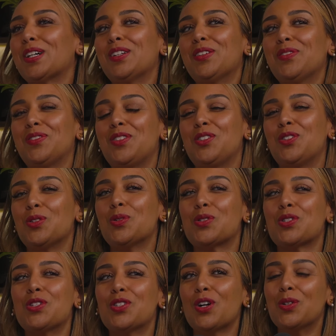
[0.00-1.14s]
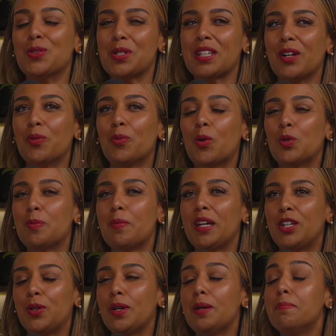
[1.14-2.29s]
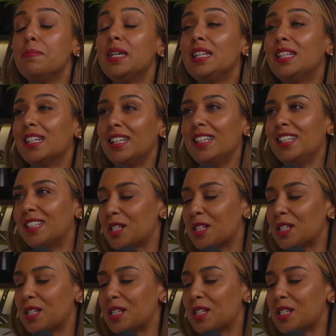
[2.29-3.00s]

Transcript: kind of do's and don'ts? Like, what would make you immediately